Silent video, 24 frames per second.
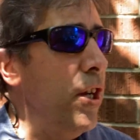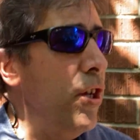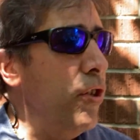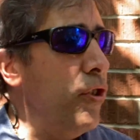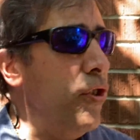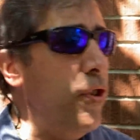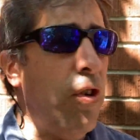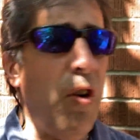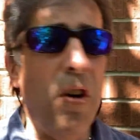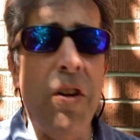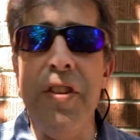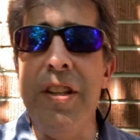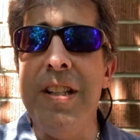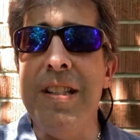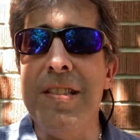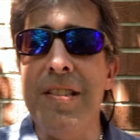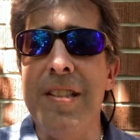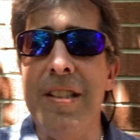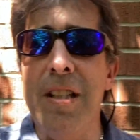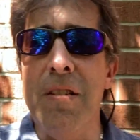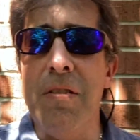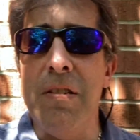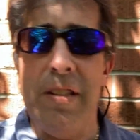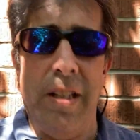Do you go to the
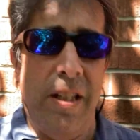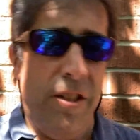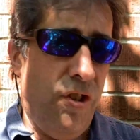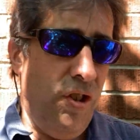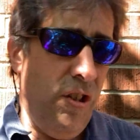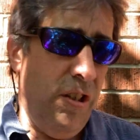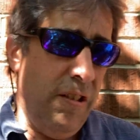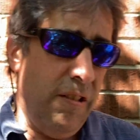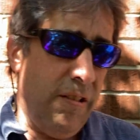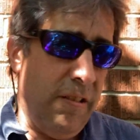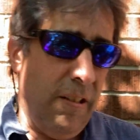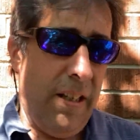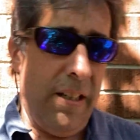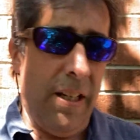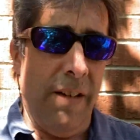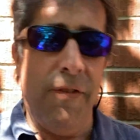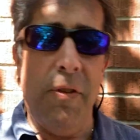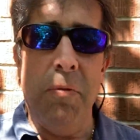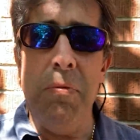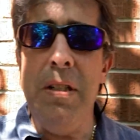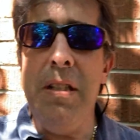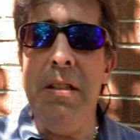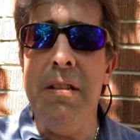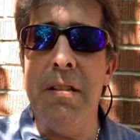casino and say, geez, I never
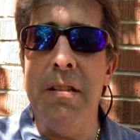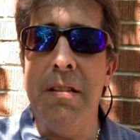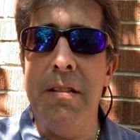win?